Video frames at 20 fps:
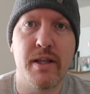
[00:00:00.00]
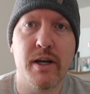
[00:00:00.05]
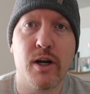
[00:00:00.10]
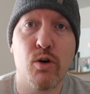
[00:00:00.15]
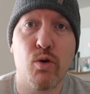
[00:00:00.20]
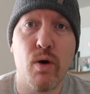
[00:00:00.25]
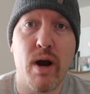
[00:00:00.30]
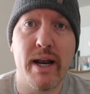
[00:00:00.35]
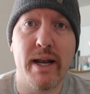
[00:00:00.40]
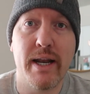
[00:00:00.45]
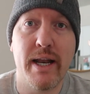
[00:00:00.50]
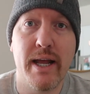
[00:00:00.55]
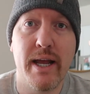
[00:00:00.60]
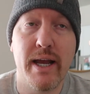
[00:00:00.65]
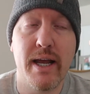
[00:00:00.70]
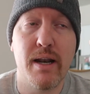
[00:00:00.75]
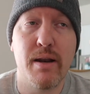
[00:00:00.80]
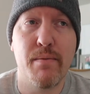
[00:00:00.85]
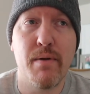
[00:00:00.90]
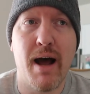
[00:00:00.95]
credit
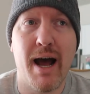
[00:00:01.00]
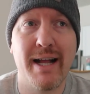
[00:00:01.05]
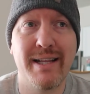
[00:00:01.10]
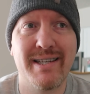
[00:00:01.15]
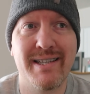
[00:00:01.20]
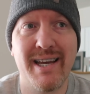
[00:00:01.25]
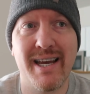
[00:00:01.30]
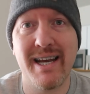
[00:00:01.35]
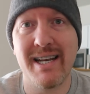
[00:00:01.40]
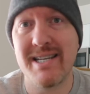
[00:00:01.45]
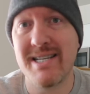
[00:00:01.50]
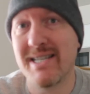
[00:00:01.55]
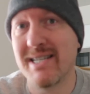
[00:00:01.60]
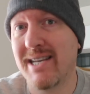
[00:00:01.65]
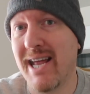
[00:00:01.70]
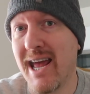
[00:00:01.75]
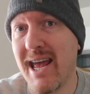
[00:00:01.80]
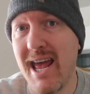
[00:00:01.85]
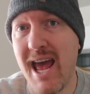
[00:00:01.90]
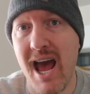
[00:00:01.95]
hit, I'd say, a
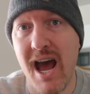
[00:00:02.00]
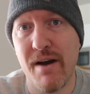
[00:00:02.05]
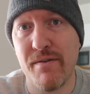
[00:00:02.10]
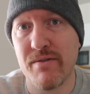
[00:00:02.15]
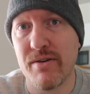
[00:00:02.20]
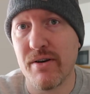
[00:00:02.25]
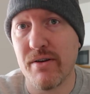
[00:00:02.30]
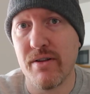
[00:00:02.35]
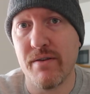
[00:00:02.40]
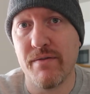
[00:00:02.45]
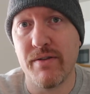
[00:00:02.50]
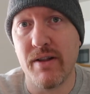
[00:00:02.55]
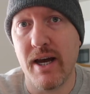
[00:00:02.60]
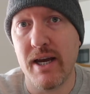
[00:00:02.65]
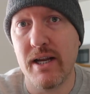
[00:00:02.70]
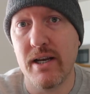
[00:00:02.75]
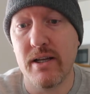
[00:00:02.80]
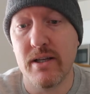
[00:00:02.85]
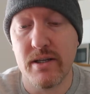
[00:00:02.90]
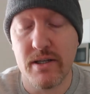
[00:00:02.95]
day after the
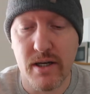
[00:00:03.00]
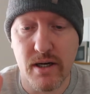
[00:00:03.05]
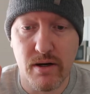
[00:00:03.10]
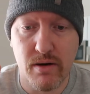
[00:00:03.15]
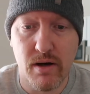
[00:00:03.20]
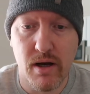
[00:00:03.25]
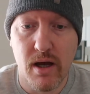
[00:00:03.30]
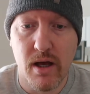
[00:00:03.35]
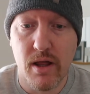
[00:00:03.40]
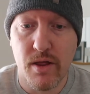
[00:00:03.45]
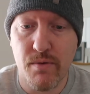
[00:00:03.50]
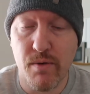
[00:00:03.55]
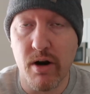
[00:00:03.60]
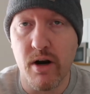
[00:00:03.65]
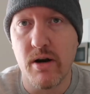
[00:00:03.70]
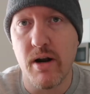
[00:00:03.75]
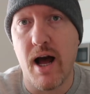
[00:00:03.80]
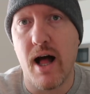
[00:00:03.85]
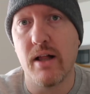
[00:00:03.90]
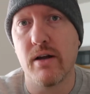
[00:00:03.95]
flight, so
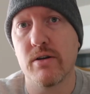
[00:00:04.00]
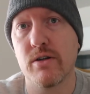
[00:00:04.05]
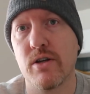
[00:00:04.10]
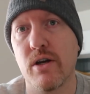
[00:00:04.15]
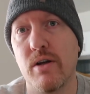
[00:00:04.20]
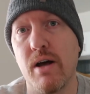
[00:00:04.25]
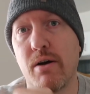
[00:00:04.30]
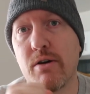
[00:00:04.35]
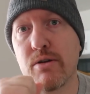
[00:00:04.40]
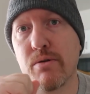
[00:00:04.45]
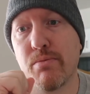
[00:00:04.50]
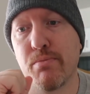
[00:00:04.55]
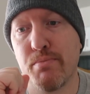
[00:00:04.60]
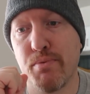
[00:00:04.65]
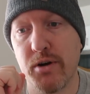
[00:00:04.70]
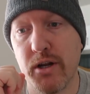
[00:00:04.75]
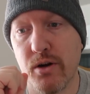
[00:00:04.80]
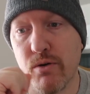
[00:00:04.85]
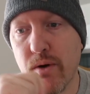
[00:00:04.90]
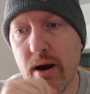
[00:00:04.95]
$300. So that was
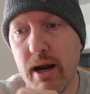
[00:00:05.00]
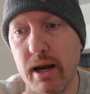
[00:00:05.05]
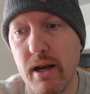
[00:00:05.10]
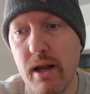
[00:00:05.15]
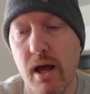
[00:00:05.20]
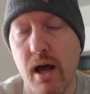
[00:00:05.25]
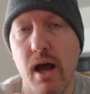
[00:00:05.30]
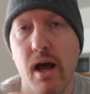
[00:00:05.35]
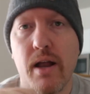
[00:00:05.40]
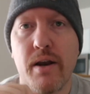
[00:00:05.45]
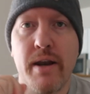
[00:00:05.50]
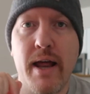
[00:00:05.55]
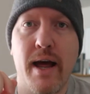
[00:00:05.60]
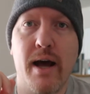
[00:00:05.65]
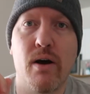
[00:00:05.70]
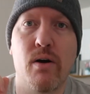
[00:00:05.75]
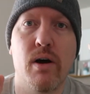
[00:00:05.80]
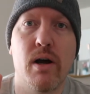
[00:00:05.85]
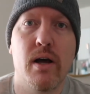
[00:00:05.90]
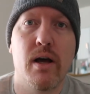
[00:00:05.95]
pretty great.
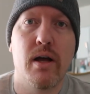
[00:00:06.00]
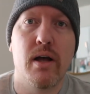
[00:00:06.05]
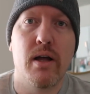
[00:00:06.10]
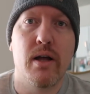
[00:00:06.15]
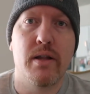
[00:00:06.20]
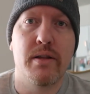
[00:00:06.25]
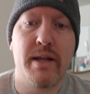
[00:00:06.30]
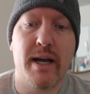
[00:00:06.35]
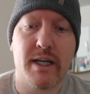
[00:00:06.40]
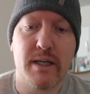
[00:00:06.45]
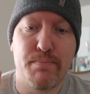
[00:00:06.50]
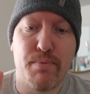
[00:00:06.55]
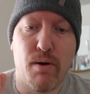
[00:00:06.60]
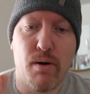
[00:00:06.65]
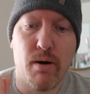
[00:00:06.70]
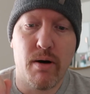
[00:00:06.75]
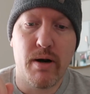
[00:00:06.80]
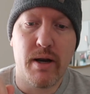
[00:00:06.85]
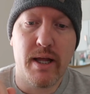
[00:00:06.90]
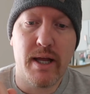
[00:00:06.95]
Now, next
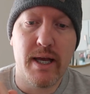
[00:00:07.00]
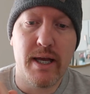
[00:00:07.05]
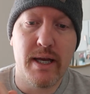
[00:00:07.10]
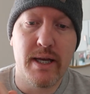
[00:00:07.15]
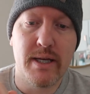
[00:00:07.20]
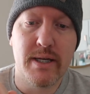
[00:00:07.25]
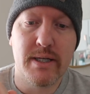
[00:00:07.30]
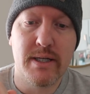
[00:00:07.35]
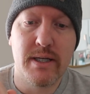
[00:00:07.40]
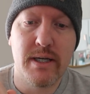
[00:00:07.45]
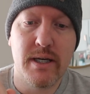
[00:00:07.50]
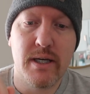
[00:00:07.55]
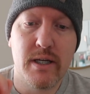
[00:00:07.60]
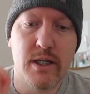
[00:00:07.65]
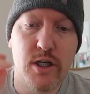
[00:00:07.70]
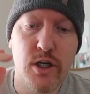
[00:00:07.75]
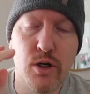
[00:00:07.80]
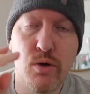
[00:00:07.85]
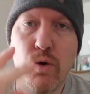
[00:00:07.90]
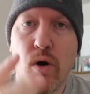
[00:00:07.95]
part is the
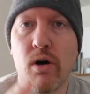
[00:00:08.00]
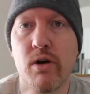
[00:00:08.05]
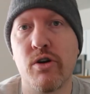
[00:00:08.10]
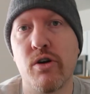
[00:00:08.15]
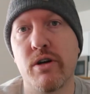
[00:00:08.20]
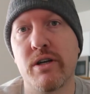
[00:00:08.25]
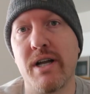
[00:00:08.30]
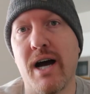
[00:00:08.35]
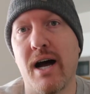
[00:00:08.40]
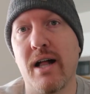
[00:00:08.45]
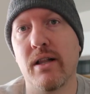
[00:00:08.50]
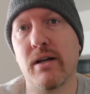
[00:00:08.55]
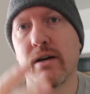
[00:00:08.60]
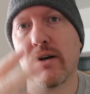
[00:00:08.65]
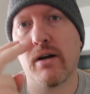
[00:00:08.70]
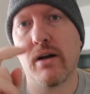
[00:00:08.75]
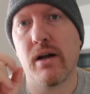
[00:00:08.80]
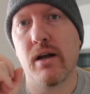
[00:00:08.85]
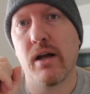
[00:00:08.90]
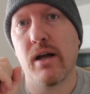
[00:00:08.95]

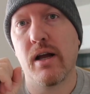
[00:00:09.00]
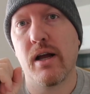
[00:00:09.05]
$200